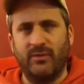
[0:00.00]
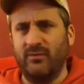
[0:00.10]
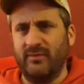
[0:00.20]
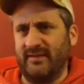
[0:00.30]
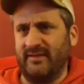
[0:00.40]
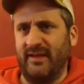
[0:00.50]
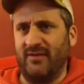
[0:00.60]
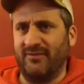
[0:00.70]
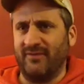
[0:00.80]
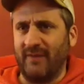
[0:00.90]
get
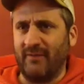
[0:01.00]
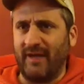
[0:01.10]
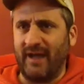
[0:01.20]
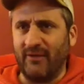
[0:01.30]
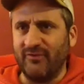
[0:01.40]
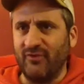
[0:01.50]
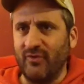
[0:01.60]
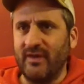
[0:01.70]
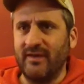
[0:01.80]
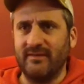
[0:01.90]
together and talk about how we're
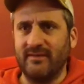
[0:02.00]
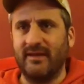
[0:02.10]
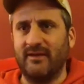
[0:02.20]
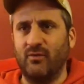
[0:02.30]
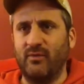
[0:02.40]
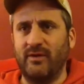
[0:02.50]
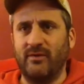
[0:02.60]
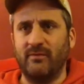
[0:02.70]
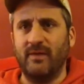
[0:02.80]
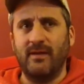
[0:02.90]
doing, and like, we
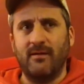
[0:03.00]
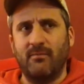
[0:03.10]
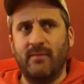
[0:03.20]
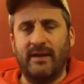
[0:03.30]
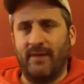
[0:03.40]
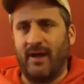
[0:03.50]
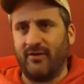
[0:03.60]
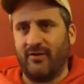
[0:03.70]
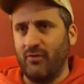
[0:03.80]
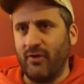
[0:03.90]
don't make up hot
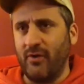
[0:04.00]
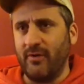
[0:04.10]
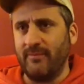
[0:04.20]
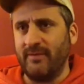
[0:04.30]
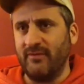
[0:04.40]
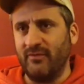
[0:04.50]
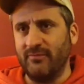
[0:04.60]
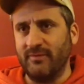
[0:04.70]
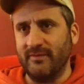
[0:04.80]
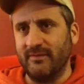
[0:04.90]
cocoa in a big
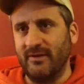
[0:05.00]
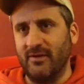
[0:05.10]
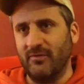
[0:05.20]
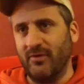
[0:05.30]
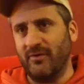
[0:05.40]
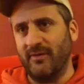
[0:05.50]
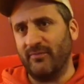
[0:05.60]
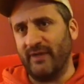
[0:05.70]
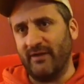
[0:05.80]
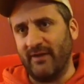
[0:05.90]
group and, go to the
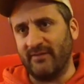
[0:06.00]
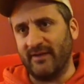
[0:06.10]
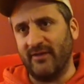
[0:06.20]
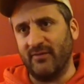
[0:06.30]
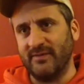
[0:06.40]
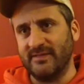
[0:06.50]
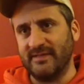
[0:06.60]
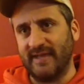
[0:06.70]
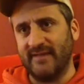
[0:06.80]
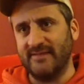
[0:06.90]
playground together with
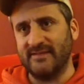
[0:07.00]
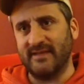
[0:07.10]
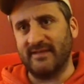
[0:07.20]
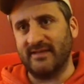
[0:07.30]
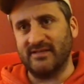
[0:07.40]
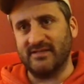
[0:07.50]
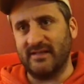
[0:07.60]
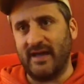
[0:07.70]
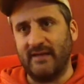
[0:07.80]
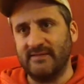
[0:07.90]
sleds. Like that's just
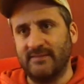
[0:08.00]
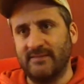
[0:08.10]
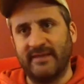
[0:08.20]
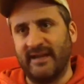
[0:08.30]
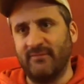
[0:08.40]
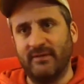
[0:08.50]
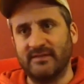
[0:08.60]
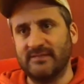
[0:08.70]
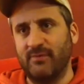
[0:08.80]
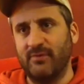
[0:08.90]
not something that I've been
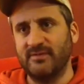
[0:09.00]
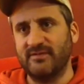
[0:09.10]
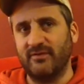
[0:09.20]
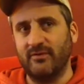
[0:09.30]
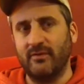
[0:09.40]
exposed to.